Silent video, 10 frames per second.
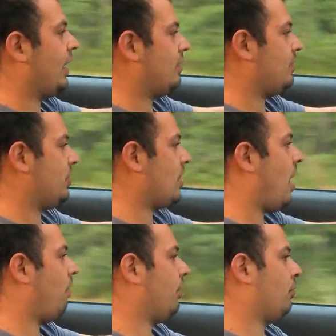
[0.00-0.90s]
a
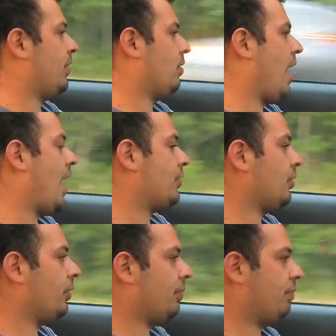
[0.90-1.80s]
solid rear
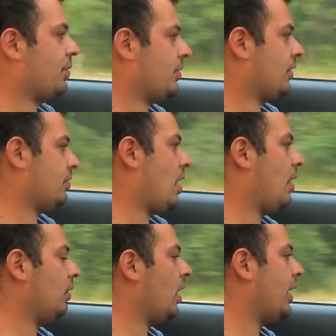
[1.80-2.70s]
axle, those things are
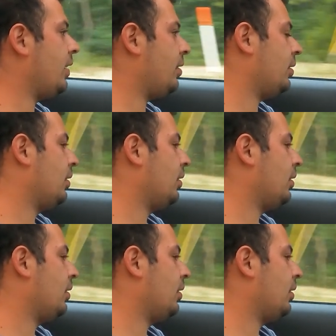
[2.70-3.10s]
not light.